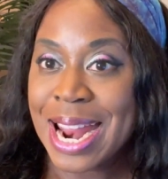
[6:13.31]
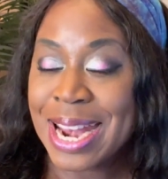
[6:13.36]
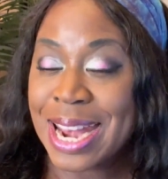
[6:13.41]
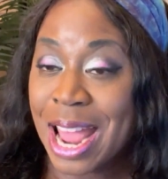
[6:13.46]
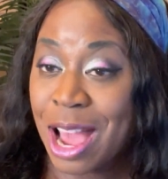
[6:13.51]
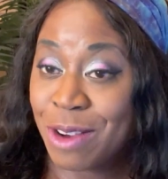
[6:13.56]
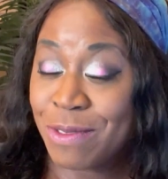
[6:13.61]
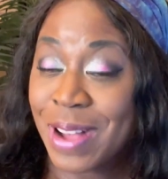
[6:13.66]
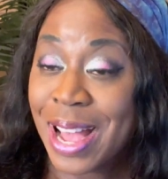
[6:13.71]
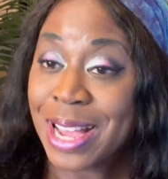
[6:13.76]

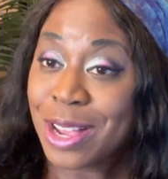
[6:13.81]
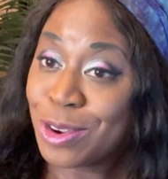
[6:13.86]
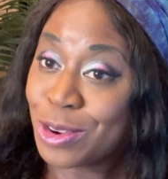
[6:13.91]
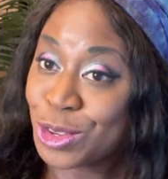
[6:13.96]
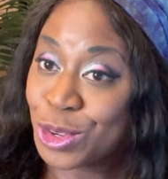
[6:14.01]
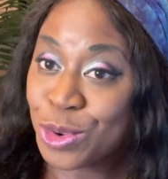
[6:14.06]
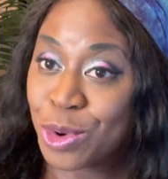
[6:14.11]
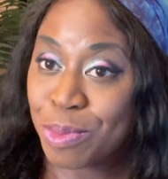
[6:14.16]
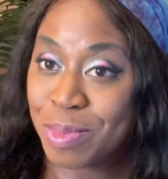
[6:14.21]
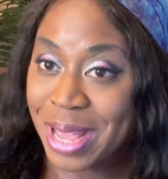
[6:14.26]
Now, if I
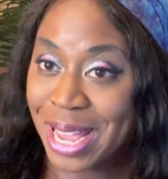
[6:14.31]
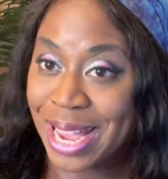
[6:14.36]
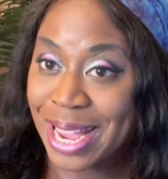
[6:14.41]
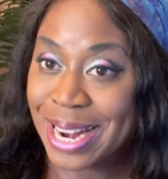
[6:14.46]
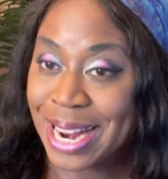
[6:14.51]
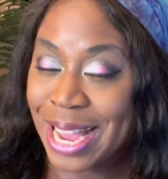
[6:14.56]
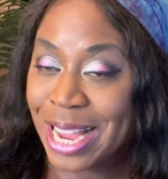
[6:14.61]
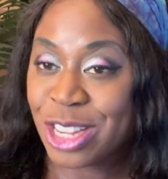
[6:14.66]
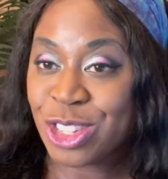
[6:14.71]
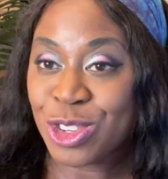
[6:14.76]
go to a
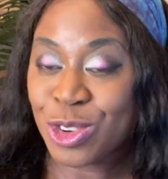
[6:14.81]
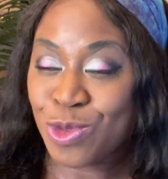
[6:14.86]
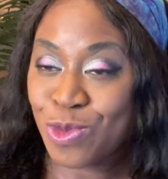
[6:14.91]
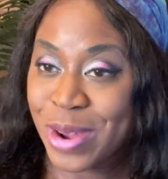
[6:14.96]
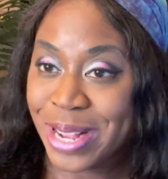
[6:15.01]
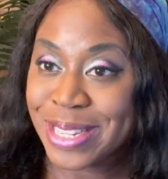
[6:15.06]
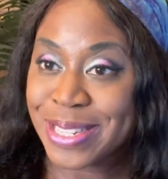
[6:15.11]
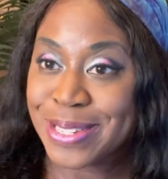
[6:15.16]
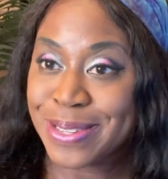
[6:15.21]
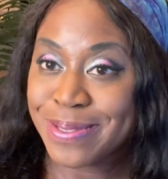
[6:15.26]
Pan Asian
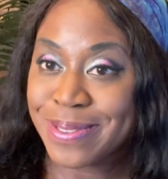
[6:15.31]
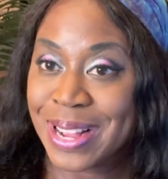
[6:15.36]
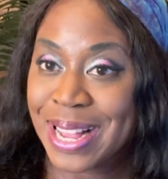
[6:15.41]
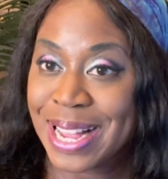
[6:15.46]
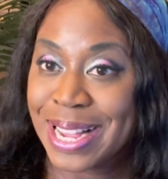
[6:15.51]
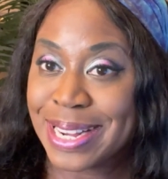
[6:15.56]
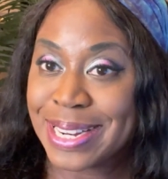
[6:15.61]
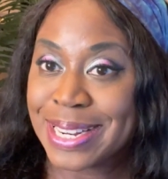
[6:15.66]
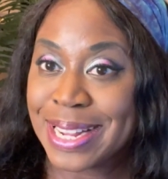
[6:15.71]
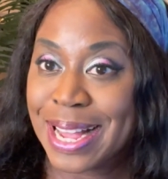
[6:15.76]

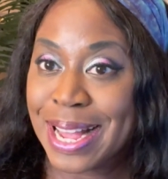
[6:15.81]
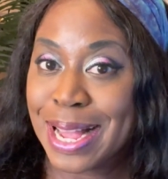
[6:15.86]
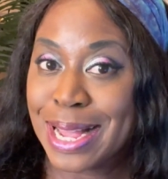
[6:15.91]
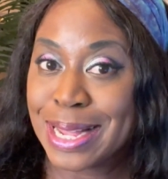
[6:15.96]
restaurant,